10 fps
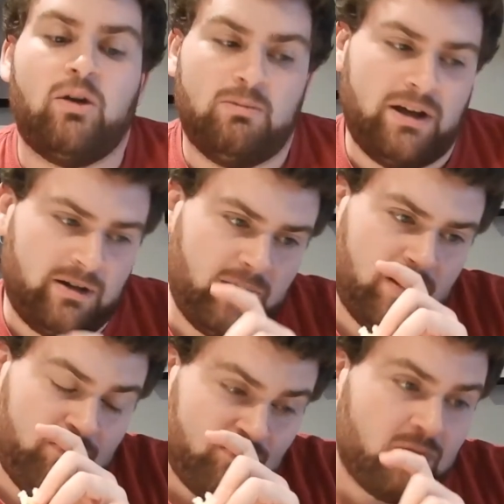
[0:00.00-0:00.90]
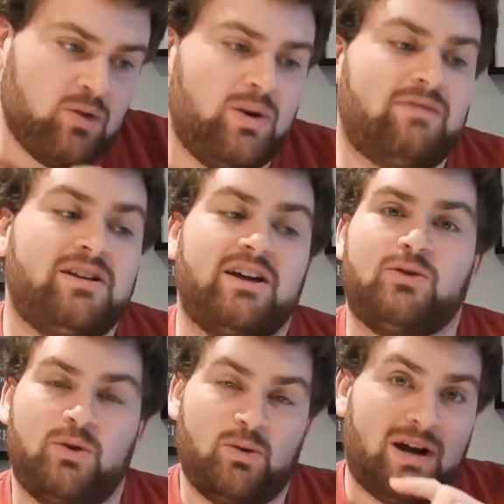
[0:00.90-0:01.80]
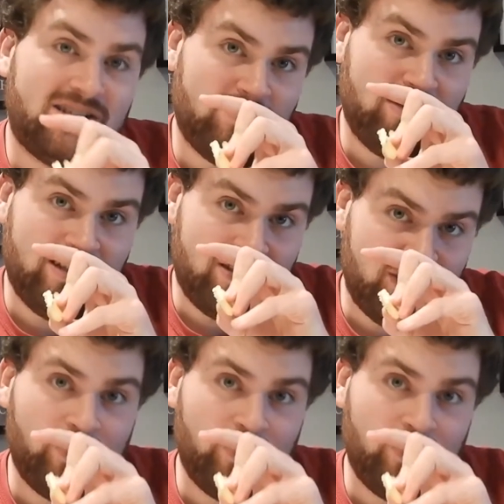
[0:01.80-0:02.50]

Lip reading: would make them again. We have to get through the rest of these